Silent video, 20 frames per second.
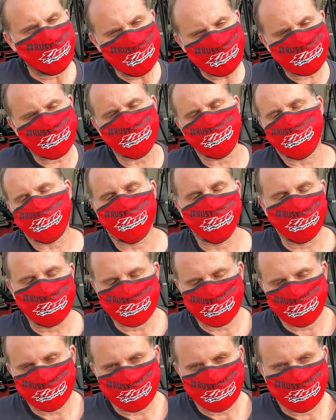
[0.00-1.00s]
Answer your
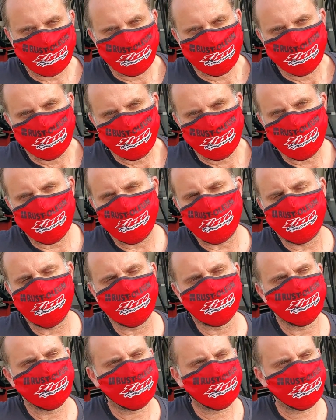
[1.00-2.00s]
question.
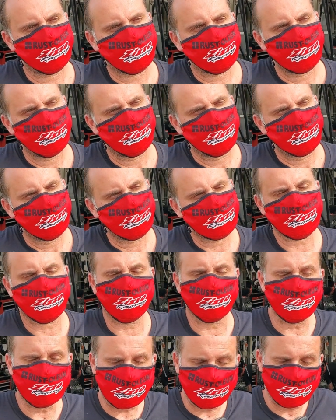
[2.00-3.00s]

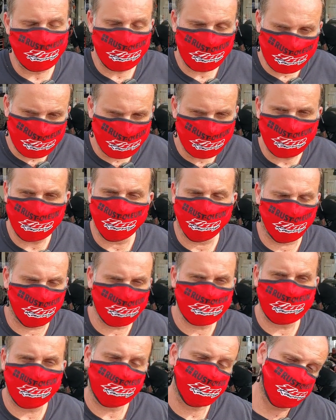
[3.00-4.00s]
There's a girl named Nikki that
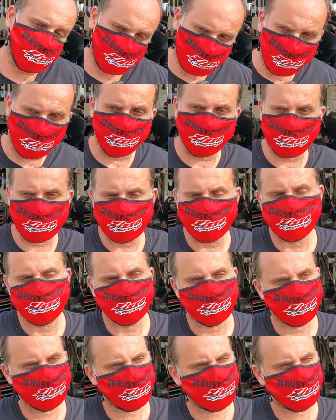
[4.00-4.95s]
works at Rust-Oleum.